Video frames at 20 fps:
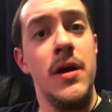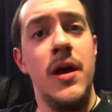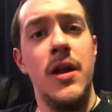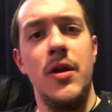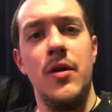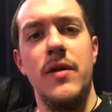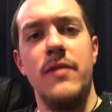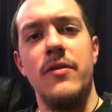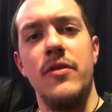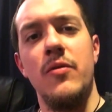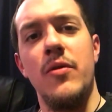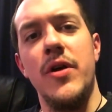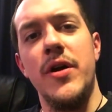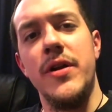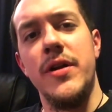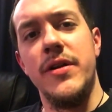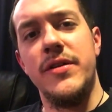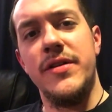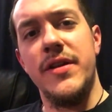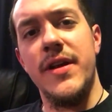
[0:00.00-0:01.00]
Hello
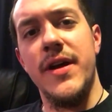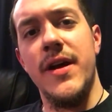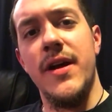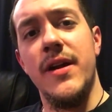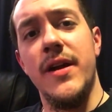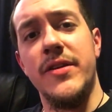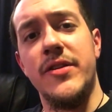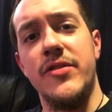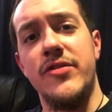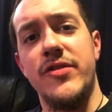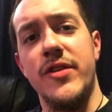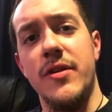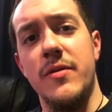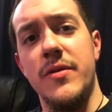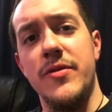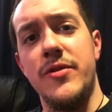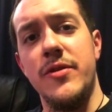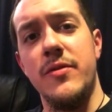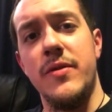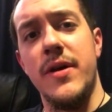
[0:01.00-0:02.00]
everyone, today I'd like to share
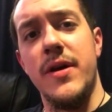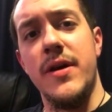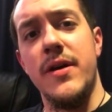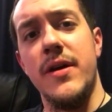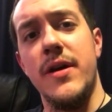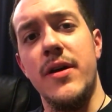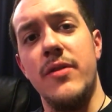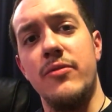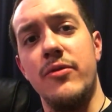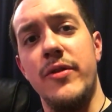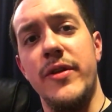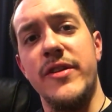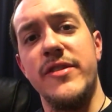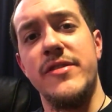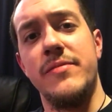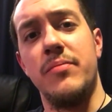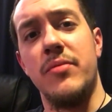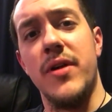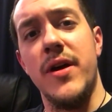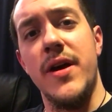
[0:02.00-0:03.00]
with you a runic
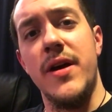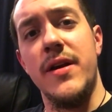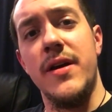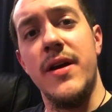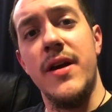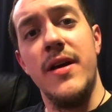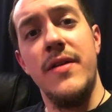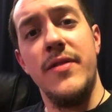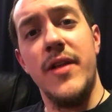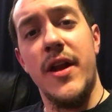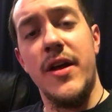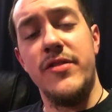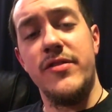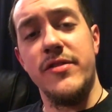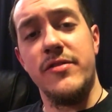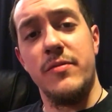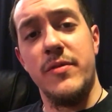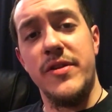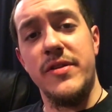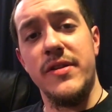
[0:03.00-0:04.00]
spread that I
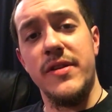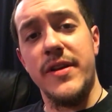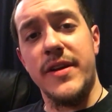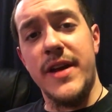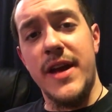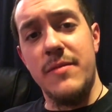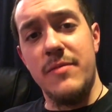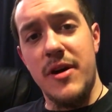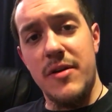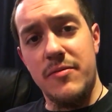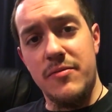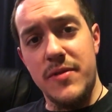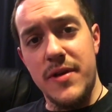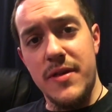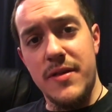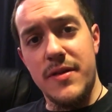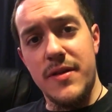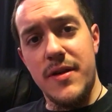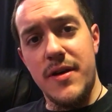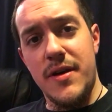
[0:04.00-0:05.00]
just recently came up
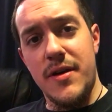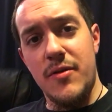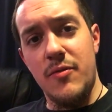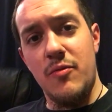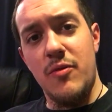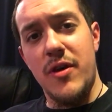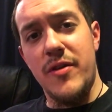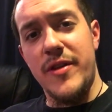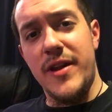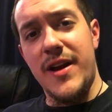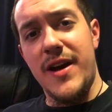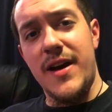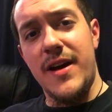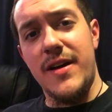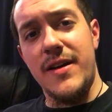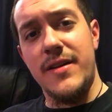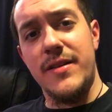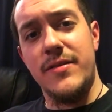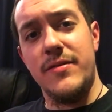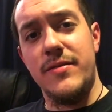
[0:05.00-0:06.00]
with. One that
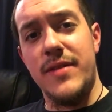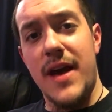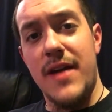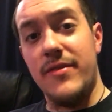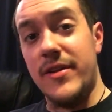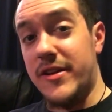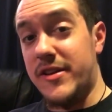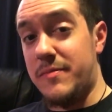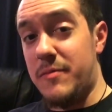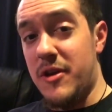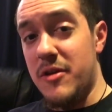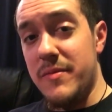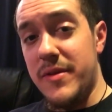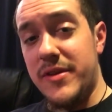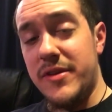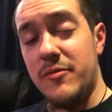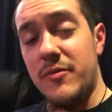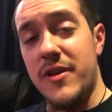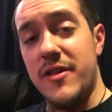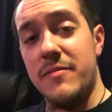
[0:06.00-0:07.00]
I haven't
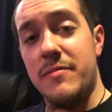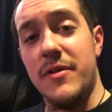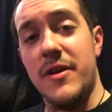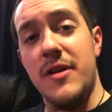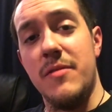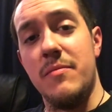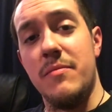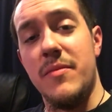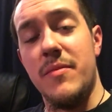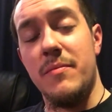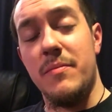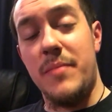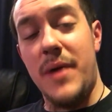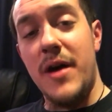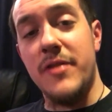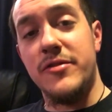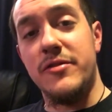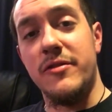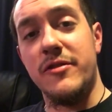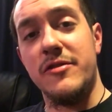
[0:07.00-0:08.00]
experimented with, but I'm
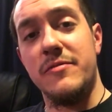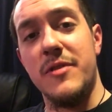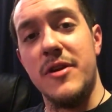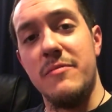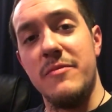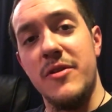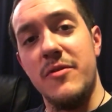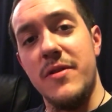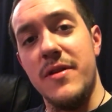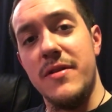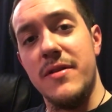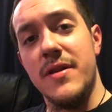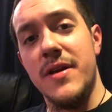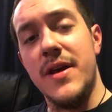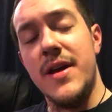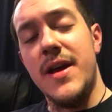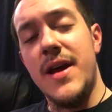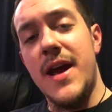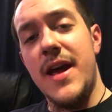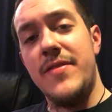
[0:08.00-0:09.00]
about to experiment with.
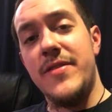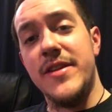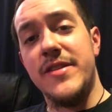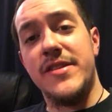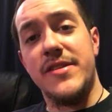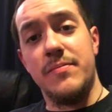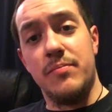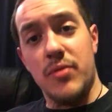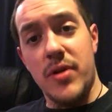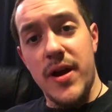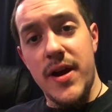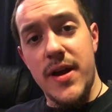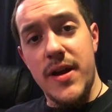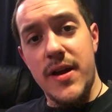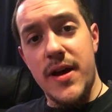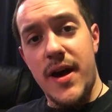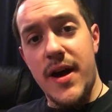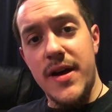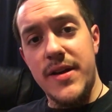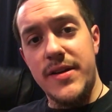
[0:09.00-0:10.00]
And this
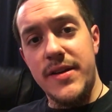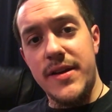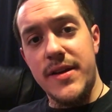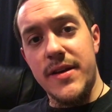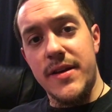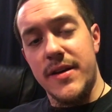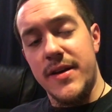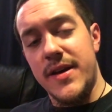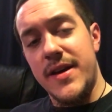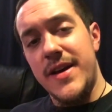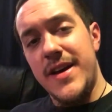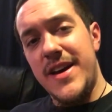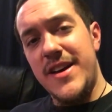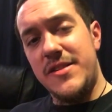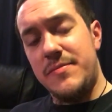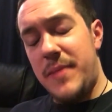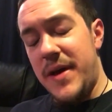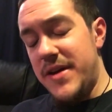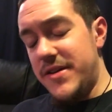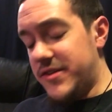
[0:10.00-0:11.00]
spread idea
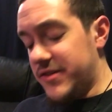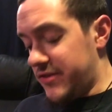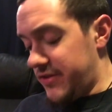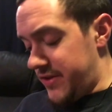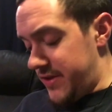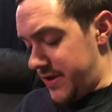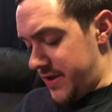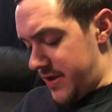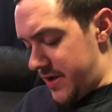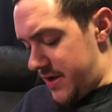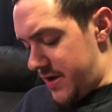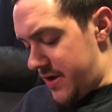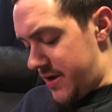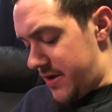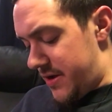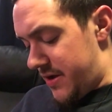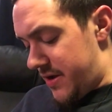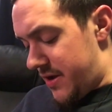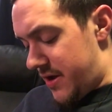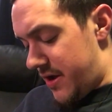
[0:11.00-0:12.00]
is basically
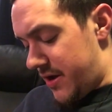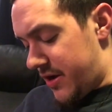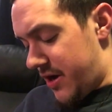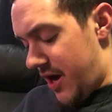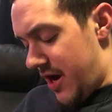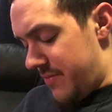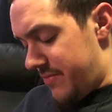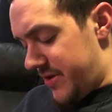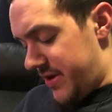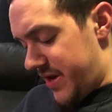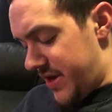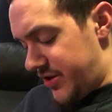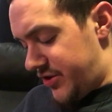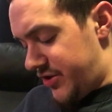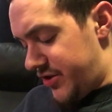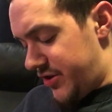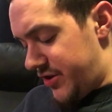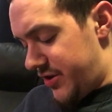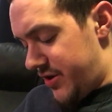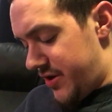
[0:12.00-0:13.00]
a
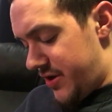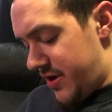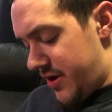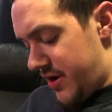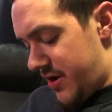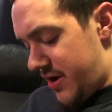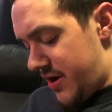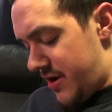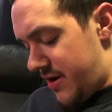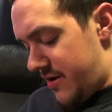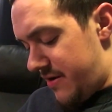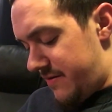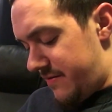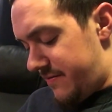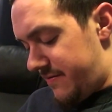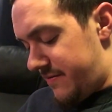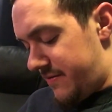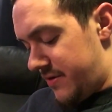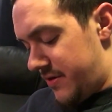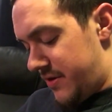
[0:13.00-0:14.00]
combination
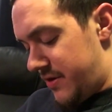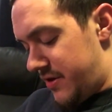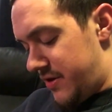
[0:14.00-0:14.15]
of